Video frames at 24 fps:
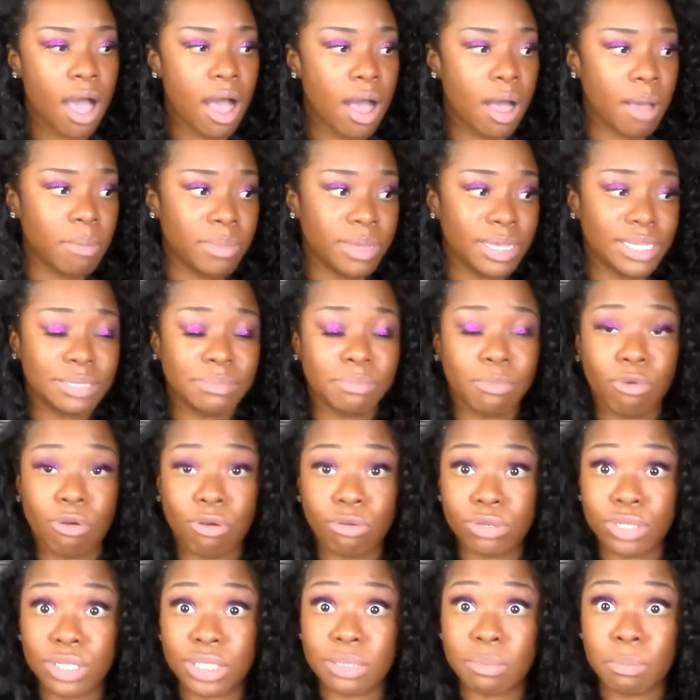um, it's
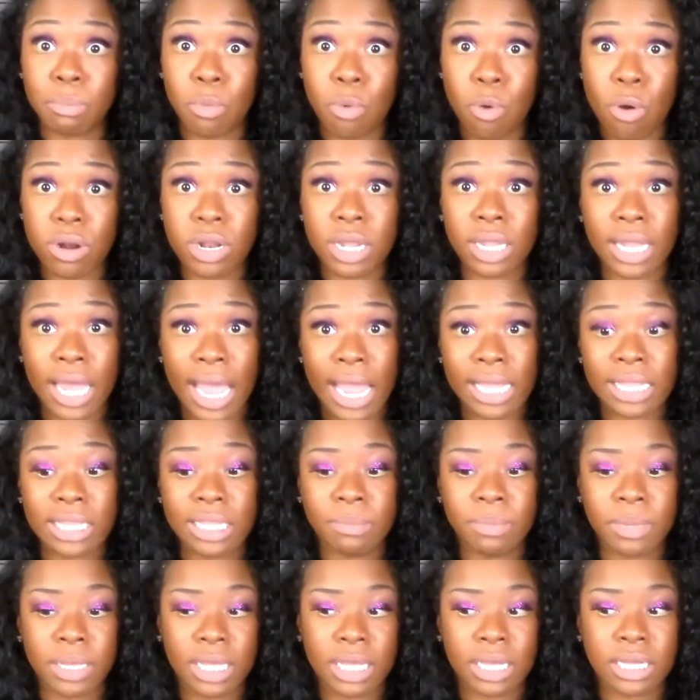most more than
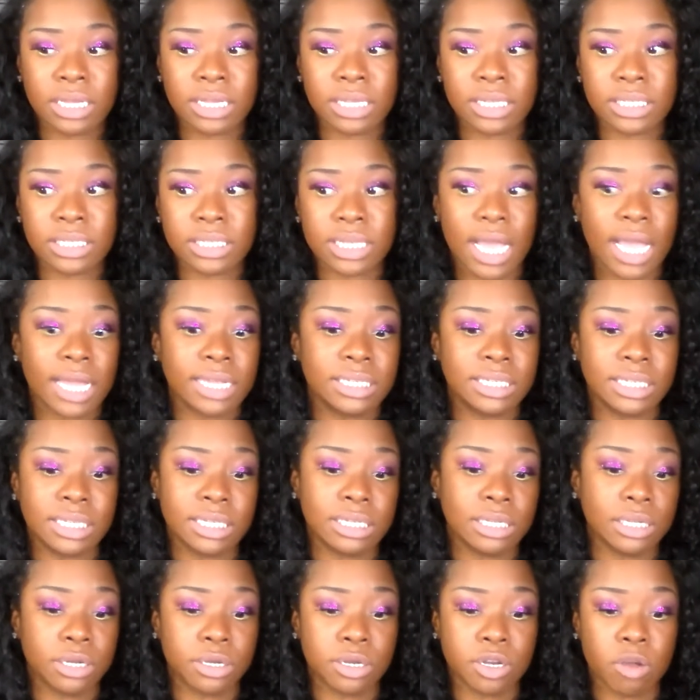likely because I
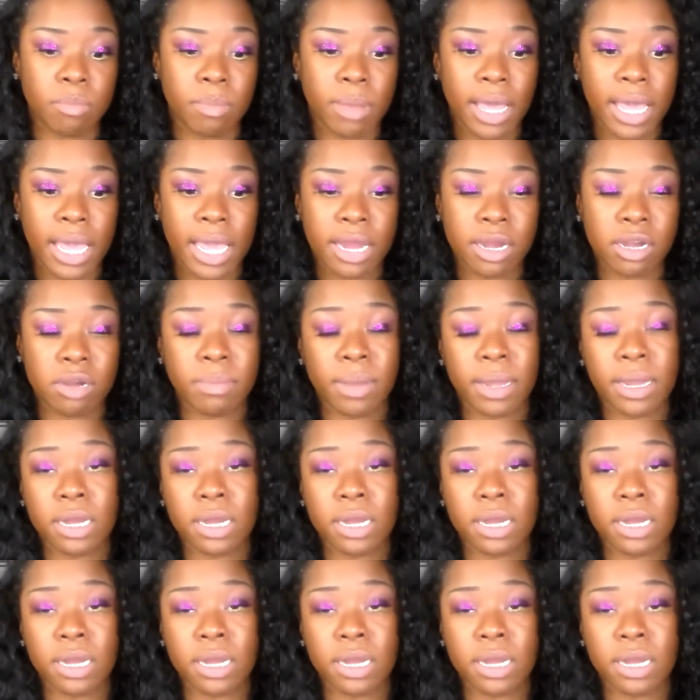didn't curl my hair.